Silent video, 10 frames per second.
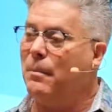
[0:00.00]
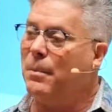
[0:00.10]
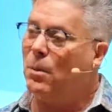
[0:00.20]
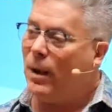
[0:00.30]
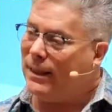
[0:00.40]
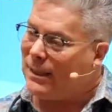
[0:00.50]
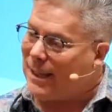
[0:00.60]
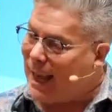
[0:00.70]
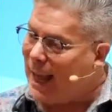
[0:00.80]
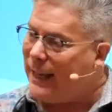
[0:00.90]
But when the
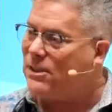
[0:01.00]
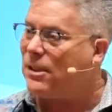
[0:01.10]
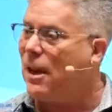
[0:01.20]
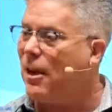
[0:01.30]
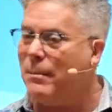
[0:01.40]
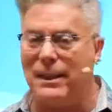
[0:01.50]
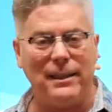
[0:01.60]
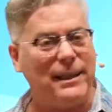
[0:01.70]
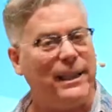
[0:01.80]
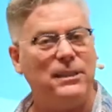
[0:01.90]
tides come and the
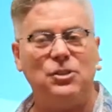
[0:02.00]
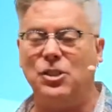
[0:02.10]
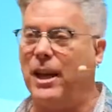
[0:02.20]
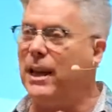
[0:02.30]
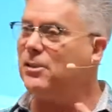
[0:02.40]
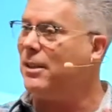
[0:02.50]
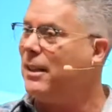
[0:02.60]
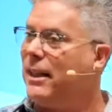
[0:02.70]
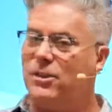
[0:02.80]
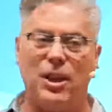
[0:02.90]
things change and
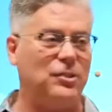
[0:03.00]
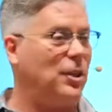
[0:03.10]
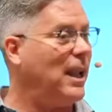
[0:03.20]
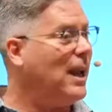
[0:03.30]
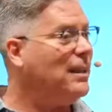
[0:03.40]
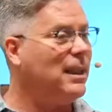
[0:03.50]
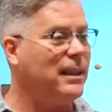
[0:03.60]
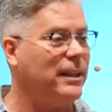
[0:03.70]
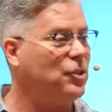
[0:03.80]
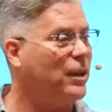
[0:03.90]
then they change again, then
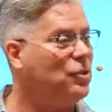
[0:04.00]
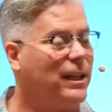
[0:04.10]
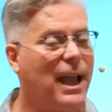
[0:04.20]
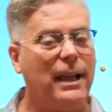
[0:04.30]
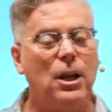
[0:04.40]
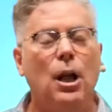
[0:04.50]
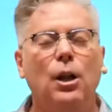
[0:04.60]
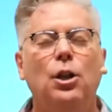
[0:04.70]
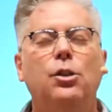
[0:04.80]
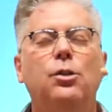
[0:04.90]
they change again,
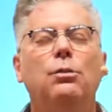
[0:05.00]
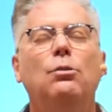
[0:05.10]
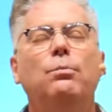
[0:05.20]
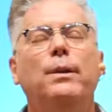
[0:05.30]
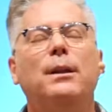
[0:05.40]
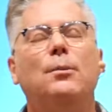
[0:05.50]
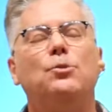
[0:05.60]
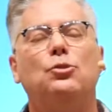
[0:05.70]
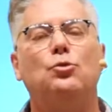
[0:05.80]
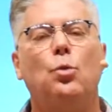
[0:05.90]
you become
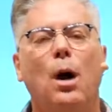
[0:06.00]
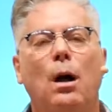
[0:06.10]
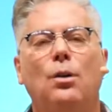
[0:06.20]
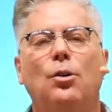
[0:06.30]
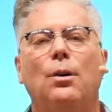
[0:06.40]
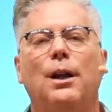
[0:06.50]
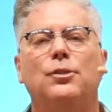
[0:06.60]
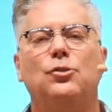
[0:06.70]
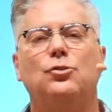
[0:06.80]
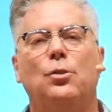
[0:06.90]
stronger
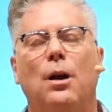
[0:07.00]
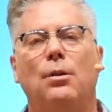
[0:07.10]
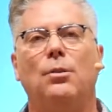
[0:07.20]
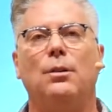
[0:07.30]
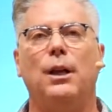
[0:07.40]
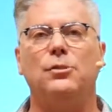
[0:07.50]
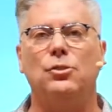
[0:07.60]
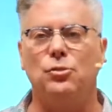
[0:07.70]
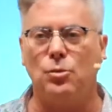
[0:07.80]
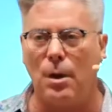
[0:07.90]
and stronger and
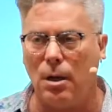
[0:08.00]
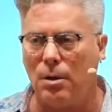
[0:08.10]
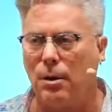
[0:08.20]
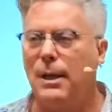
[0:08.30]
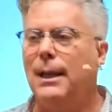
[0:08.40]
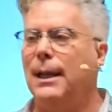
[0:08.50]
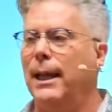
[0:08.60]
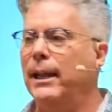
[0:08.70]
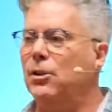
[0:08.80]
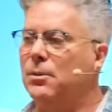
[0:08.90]
stronger
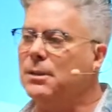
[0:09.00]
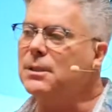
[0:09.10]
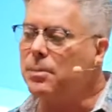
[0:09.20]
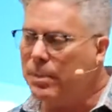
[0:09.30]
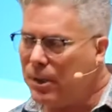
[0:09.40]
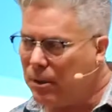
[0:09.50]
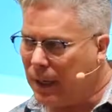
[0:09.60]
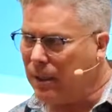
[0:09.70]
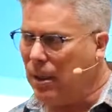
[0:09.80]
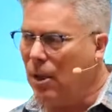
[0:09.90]
in your
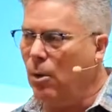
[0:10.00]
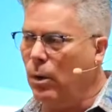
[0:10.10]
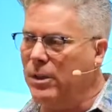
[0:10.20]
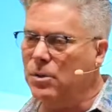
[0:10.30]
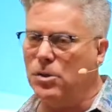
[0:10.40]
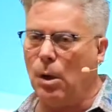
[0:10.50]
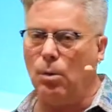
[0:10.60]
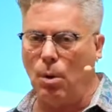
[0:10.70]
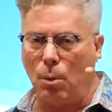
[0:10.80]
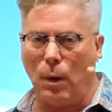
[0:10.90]
spirit when you
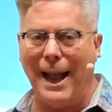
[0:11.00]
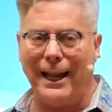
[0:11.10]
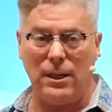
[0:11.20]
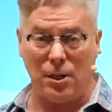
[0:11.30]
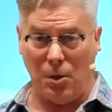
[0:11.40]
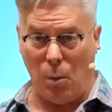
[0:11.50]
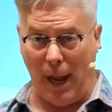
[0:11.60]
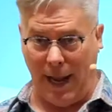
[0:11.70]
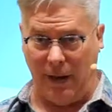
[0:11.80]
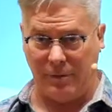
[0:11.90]
don't ride the
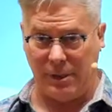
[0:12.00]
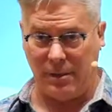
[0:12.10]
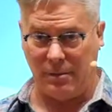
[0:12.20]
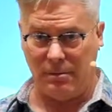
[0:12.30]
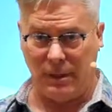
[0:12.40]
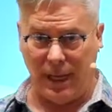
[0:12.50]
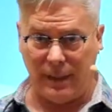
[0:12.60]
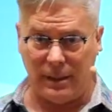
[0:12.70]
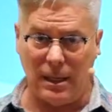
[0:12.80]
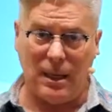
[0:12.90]
waves.
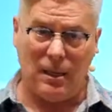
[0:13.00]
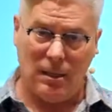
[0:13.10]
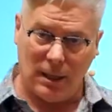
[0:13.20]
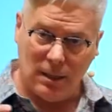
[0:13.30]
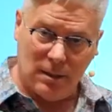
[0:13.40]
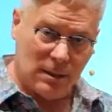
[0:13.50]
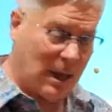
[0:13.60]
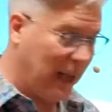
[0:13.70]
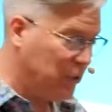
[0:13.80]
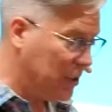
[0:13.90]
Yes?
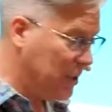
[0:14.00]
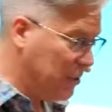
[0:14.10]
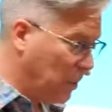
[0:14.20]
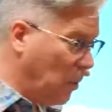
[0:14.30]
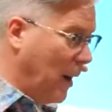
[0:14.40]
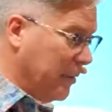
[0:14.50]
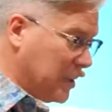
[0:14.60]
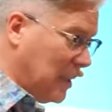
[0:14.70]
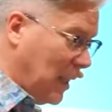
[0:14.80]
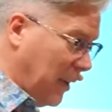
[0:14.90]
Consciousness requires
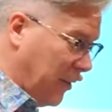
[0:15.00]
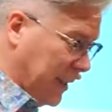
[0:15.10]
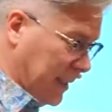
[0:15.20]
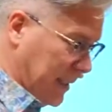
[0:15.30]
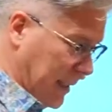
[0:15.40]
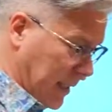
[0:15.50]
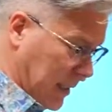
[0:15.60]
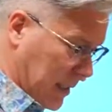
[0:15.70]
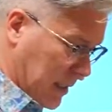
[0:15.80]
clarity.